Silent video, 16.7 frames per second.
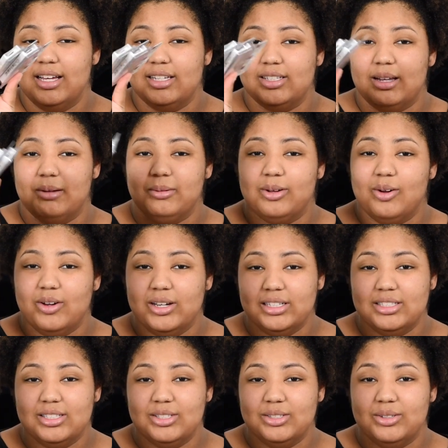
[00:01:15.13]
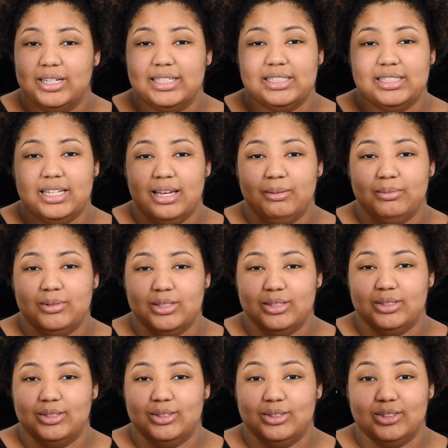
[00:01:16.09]
So I'm going to attempt
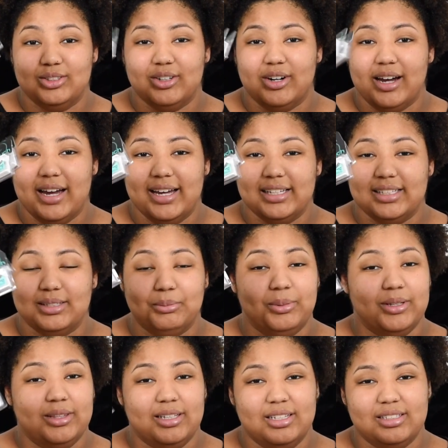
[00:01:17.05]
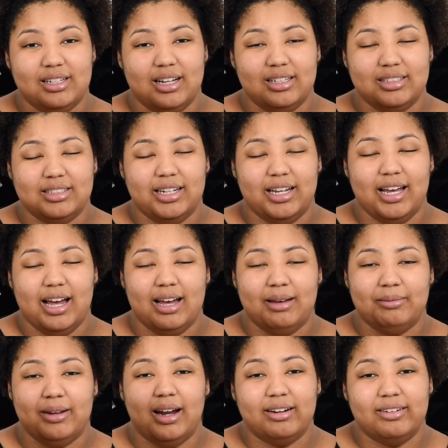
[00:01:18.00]
to try to put these on today.
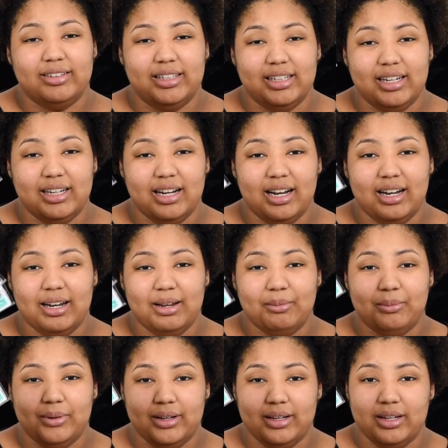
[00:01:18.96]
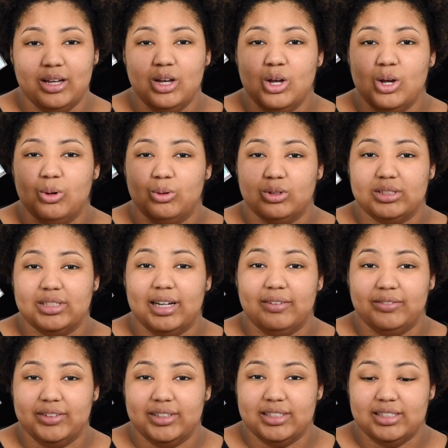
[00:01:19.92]
I'm not really good at it, but we'll
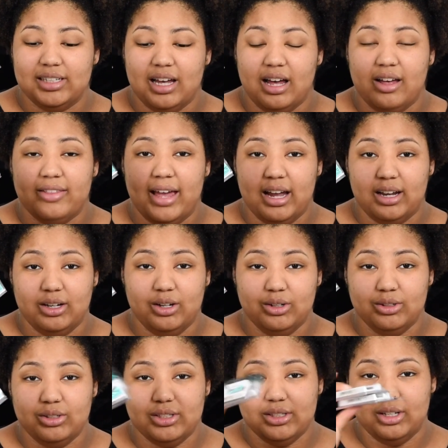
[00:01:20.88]
definitely see how that goes.